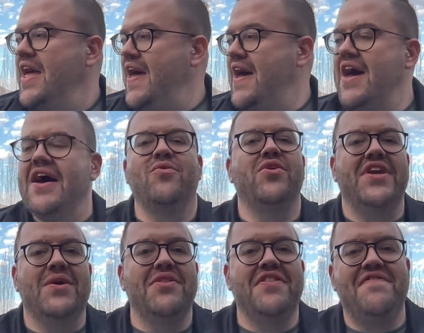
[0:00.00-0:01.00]
We're
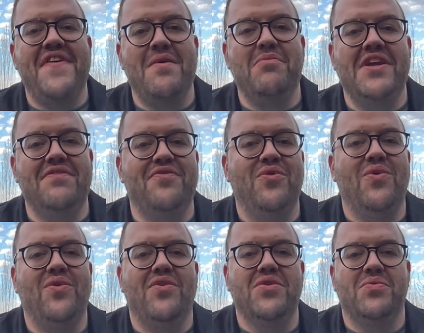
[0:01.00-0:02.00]
here with the family
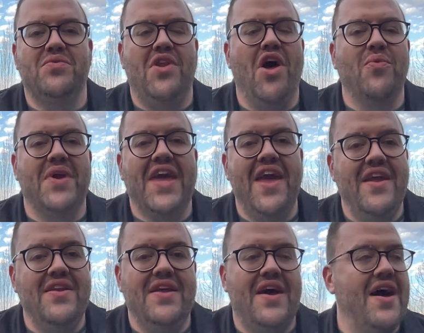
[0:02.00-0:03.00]
for a long
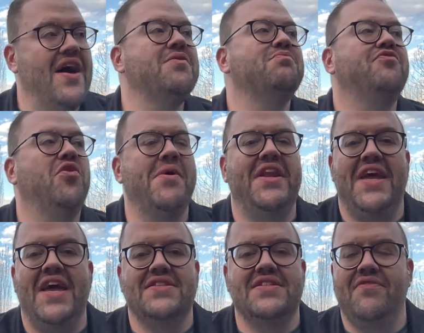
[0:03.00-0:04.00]
weekend for my
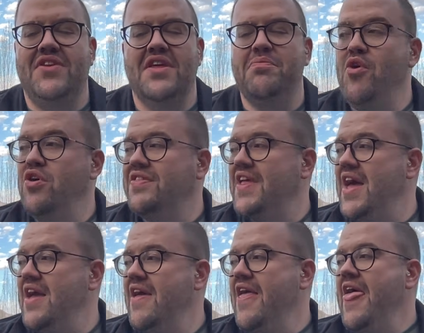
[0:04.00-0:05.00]
dad's 70th
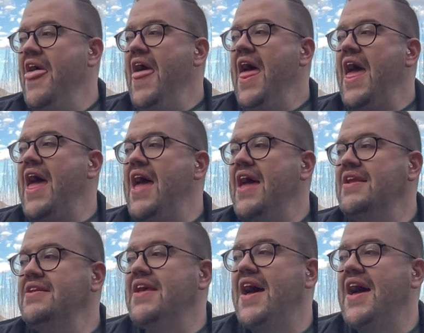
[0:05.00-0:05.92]
birthday and